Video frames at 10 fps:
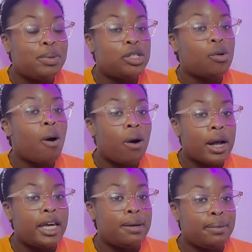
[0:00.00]
but you are
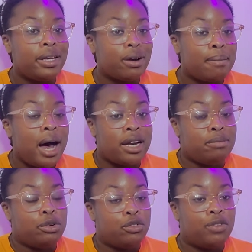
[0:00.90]
keeping your body
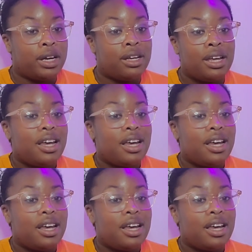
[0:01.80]
moving.